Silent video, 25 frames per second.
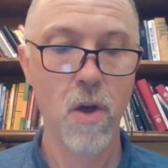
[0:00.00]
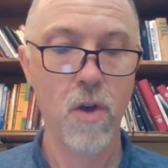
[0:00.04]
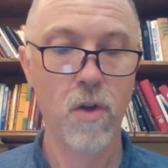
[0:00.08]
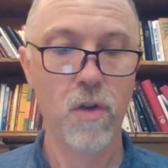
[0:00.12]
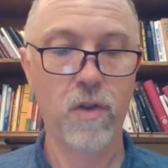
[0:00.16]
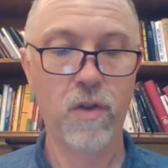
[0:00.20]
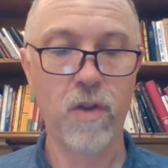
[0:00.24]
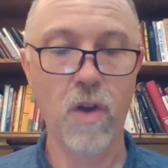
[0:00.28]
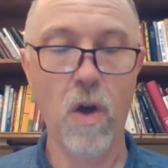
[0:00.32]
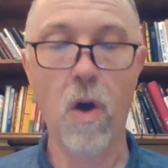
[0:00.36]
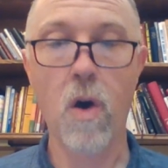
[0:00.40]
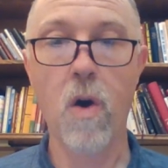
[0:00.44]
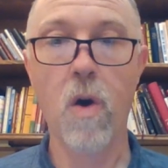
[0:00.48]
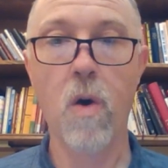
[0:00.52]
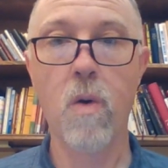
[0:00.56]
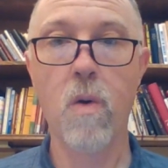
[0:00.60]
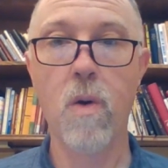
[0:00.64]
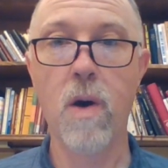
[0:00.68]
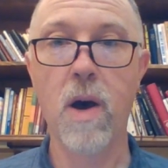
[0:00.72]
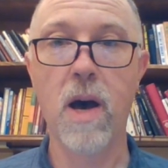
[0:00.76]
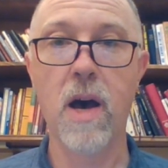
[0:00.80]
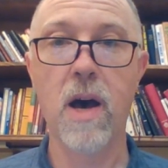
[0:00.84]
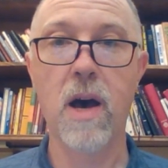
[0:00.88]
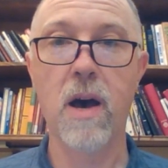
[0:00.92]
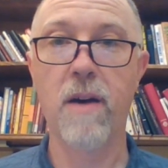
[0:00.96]
So
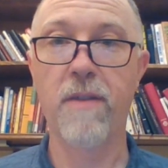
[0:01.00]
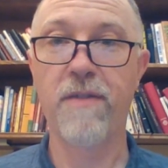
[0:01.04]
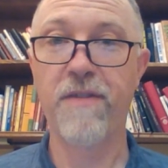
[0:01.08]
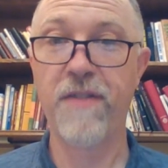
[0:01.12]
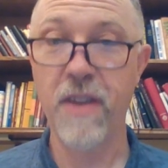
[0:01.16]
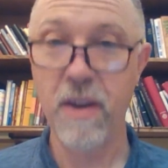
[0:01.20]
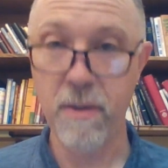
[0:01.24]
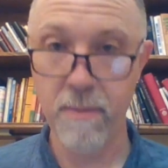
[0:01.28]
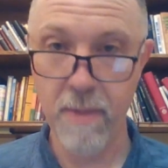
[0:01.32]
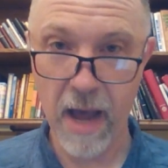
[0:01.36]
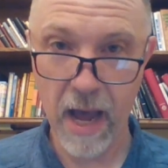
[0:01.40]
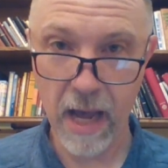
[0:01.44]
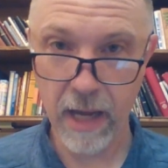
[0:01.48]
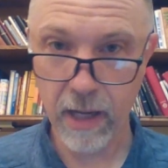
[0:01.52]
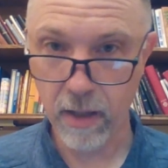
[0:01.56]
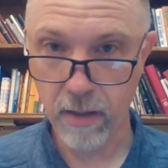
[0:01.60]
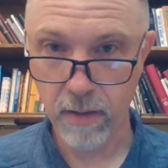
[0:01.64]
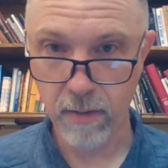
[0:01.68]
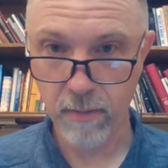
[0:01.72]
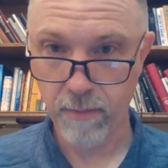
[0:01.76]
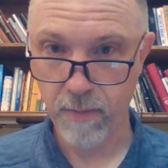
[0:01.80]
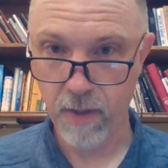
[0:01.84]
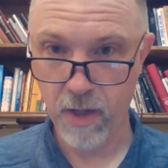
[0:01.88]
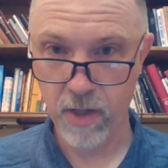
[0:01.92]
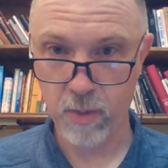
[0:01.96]
uh,
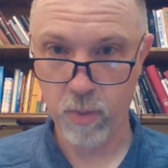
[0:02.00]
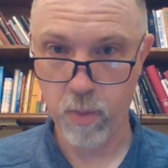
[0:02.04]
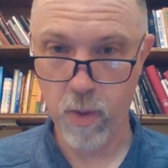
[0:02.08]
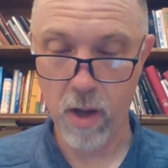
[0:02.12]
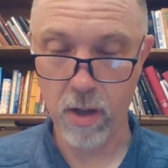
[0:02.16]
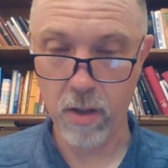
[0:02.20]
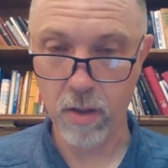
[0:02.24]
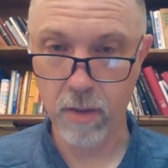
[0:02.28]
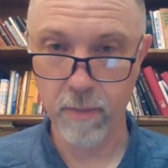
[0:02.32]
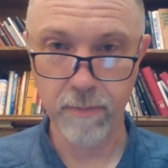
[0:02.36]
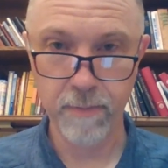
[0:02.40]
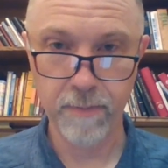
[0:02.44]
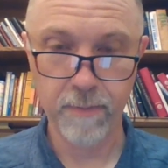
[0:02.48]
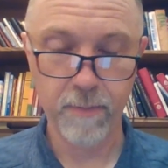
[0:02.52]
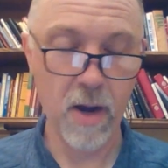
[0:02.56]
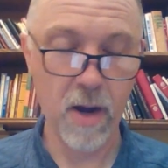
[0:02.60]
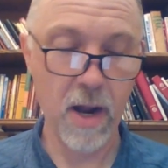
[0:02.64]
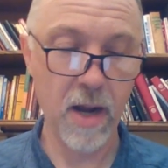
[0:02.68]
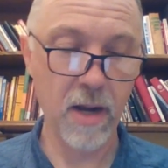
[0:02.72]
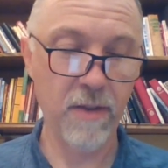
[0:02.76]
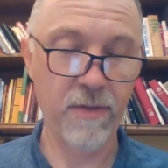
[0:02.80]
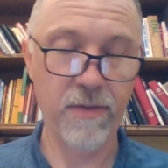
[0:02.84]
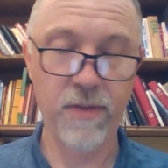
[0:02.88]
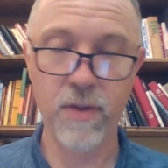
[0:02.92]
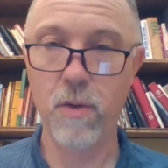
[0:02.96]
feedback is welcome,
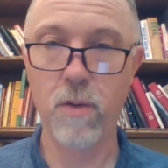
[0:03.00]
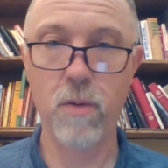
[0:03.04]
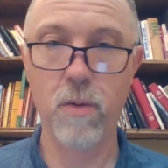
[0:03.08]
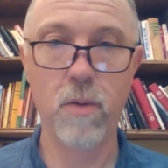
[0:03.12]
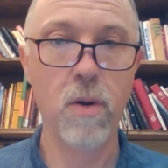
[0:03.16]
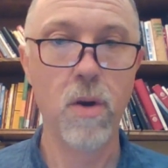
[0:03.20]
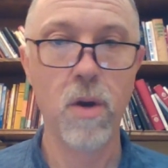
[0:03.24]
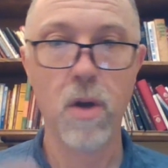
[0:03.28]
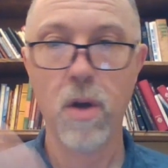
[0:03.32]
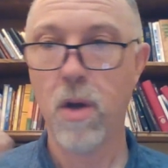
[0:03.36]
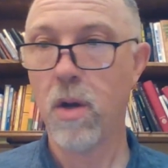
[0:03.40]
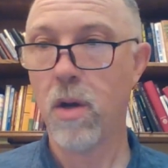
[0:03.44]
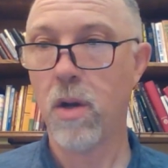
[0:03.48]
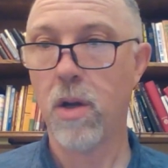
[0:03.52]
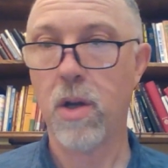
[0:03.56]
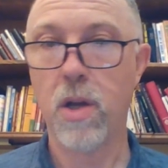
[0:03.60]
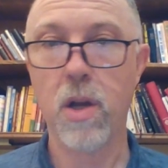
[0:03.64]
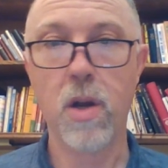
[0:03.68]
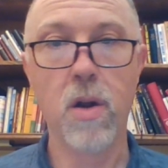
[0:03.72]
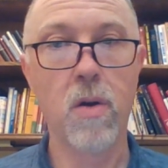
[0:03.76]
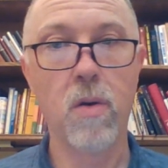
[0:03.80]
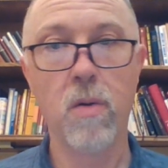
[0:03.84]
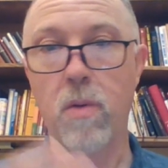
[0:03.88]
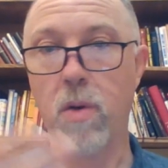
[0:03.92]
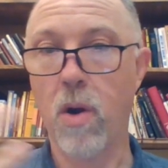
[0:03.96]
right? If you, you
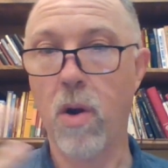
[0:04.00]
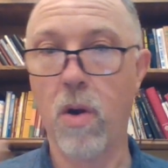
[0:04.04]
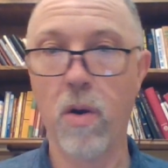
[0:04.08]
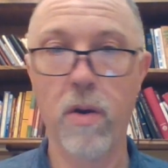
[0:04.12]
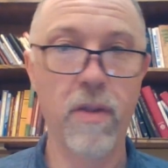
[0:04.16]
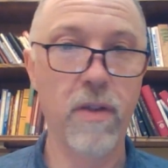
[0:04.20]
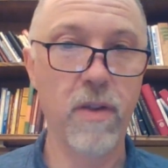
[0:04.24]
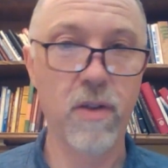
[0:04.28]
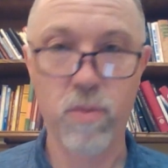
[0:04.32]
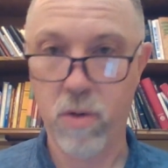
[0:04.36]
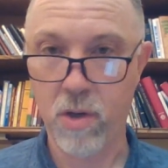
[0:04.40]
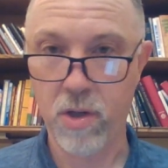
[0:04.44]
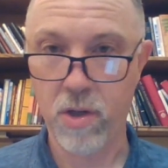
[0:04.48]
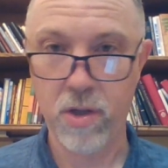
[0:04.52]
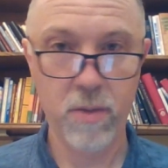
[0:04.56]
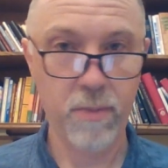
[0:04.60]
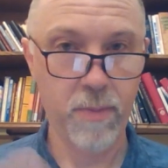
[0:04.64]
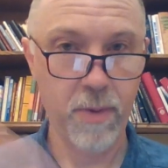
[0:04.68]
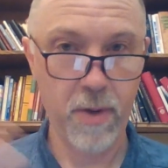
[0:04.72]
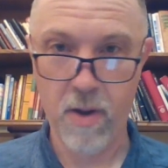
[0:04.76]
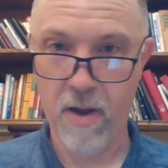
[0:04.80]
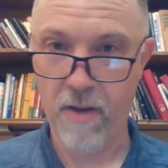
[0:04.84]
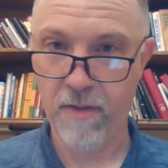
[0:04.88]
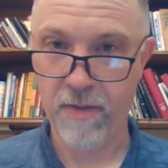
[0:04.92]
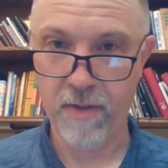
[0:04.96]
know, go to this worship
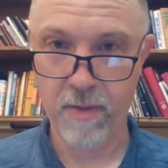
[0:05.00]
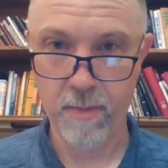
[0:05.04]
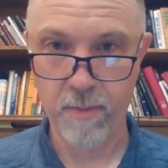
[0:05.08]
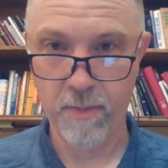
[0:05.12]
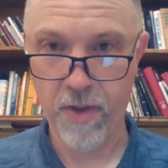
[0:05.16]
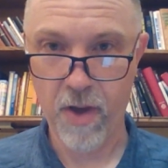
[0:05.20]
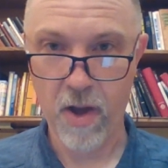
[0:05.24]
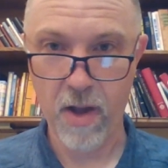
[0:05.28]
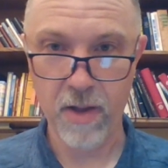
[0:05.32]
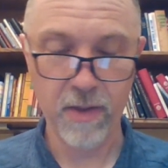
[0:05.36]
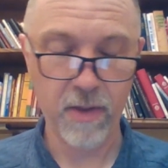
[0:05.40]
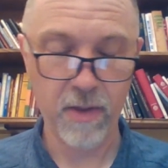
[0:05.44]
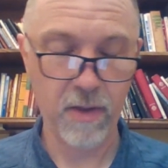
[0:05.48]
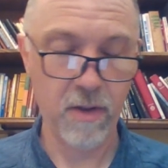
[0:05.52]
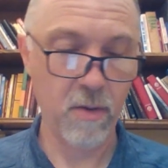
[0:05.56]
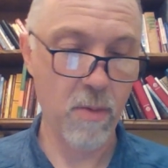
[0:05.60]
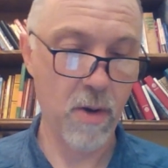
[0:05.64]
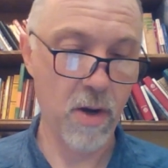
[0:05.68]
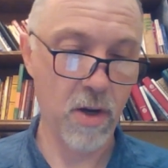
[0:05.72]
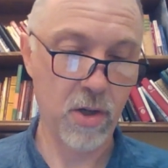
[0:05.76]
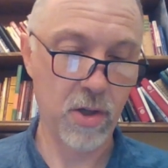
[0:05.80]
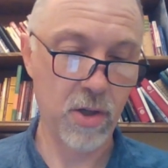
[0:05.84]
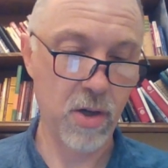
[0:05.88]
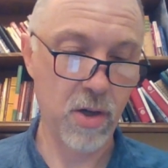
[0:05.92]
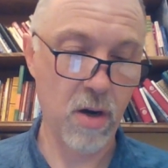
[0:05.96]
and you have some thoughts and you
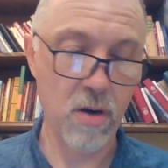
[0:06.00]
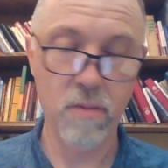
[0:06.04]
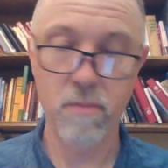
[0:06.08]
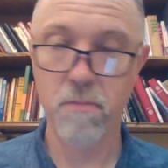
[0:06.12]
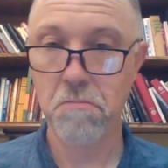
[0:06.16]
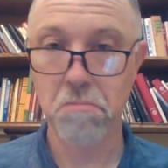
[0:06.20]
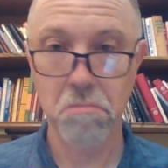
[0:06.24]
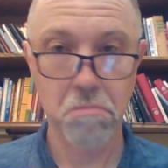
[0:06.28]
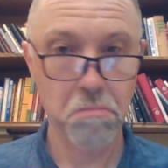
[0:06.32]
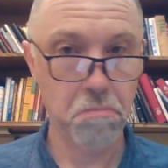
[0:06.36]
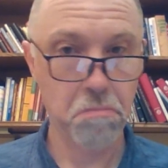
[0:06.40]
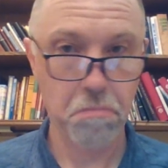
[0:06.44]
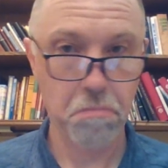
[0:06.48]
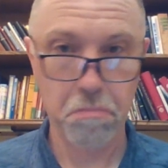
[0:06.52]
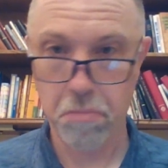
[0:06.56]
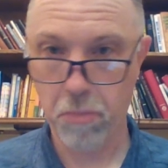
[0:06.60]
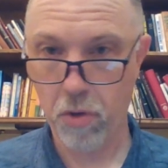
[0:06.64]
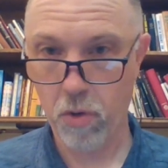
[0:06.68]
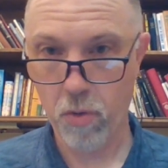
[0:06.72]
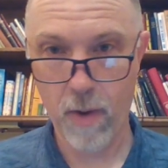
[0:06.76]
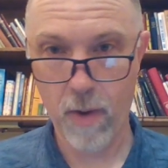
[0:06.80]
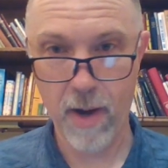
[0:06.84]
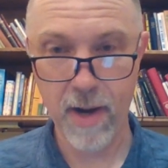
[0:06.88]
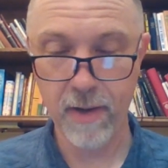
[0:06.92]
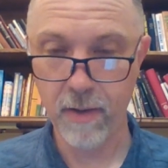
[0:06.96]
want to share them,
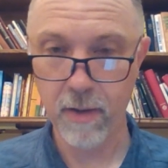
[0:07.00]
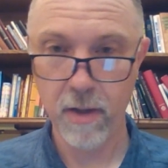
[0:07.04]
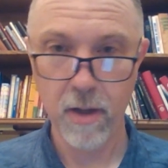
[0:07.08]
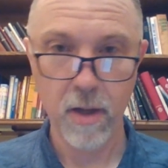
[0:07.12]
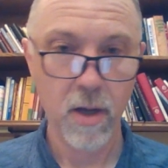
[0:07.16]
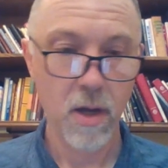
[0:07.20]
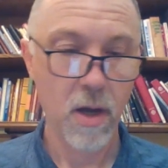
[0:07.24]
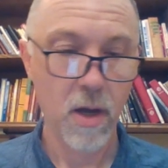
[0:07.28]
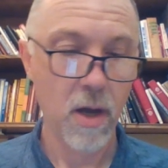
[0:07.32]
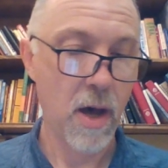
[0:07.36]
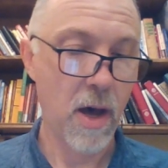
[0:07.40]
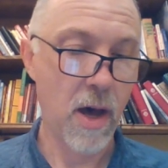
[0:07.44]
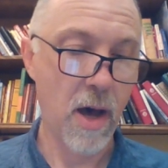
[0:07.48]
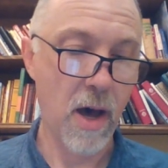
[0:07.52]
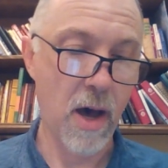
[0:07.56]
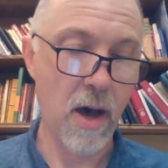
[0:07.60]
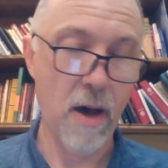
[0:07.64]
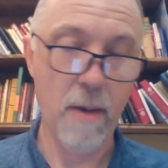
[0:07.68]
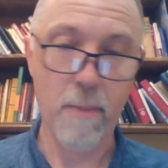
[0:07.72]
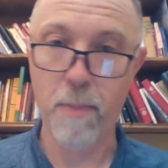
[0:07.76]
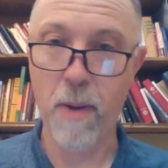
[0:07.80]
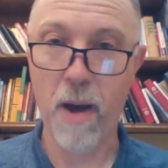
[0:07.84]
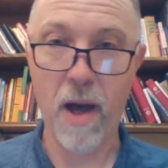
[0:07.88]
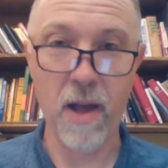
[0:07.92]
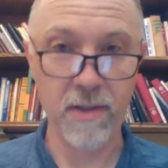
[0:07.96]
great.
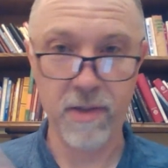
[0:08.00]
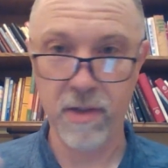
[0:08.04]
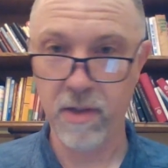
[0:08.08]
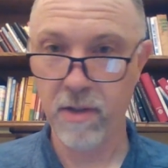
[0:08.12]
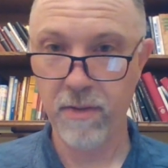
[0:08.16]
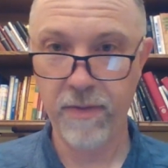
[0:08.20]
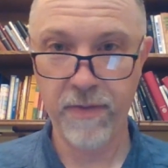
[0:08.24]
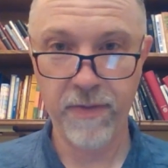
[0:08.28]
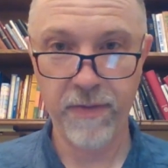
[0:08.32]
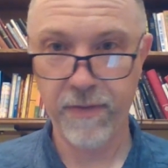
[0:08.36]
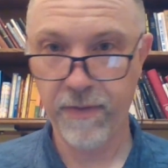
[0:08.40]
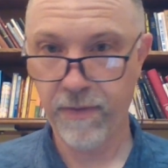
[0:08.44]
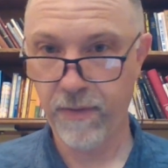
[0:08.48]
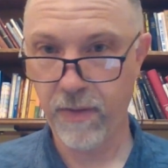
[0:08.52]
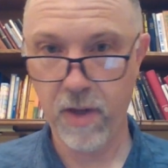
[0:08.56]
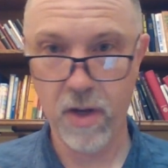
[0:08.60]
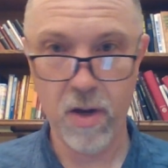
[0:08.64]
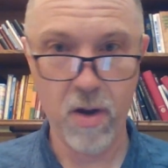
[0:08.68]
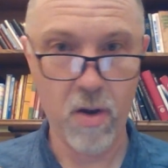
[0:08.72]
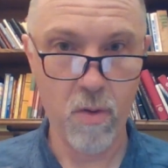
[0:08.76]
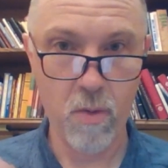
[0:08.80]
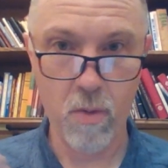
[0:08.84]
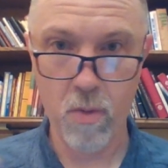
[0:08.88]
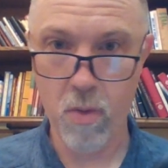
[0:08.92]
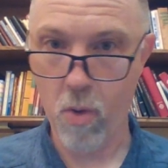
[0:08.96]
Uh, positive, you
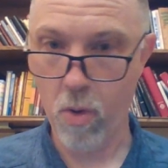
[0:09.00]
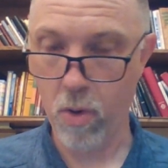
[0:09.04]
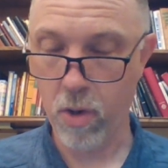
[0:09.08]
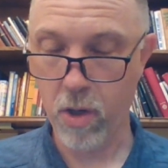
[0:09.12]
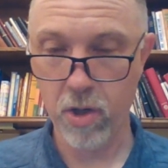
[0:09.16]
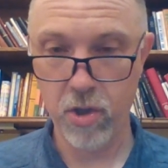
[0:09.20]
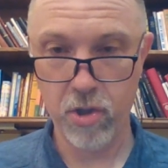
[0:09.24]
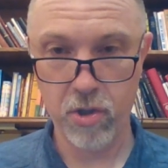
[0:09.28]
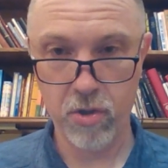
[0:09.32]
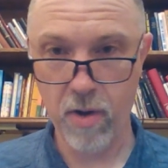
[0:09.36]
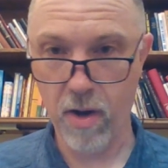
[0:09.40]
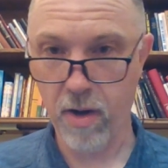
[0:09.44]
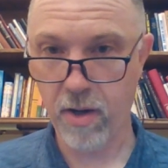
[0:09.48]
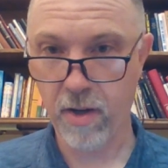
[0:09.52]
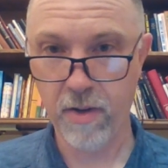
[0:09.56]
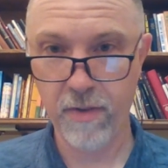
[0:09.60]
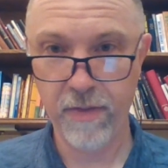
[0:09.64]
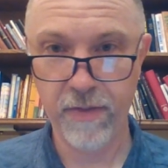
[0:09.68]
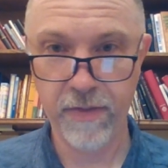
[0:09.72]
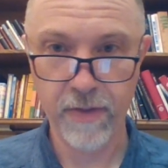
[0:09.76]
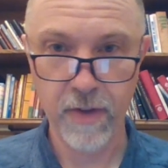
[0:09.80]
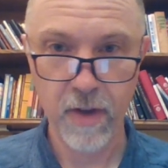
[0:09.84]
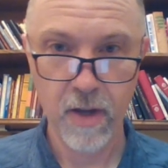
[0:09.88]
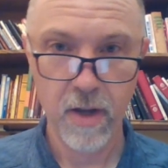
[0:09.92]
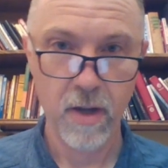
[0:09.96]
know, or
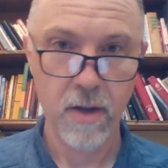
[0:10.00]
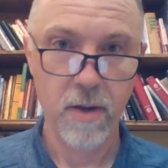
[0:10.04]
constructive.